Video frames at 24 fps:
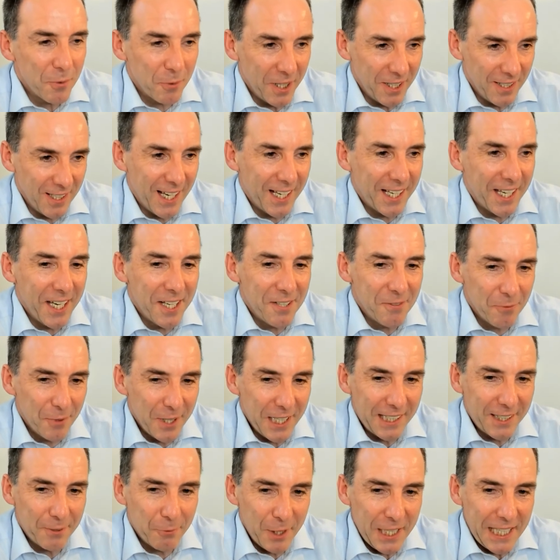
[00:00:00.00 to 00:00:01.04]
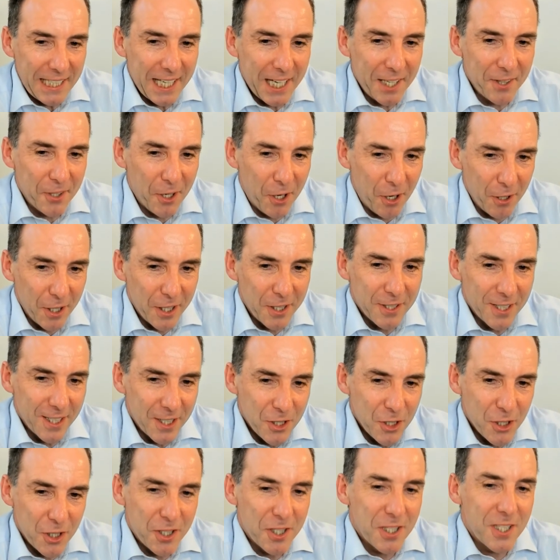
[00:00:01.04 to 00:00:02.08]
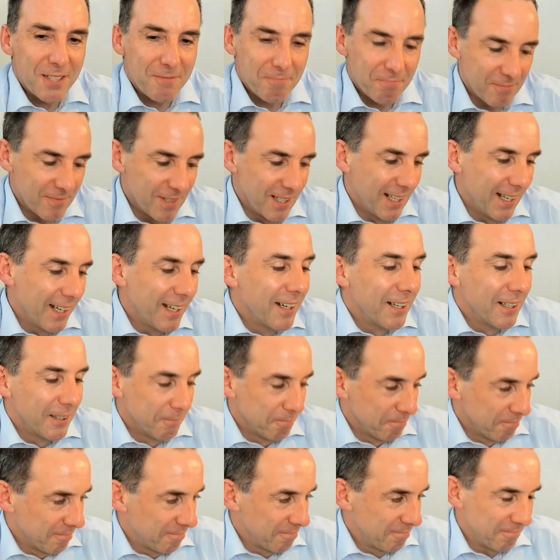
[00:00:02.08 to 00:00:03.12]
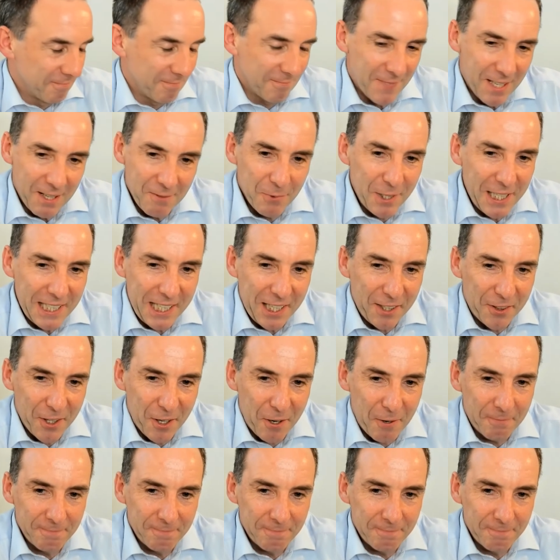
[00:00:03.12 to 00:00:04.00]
again, we'll get there. It's just we'll get there.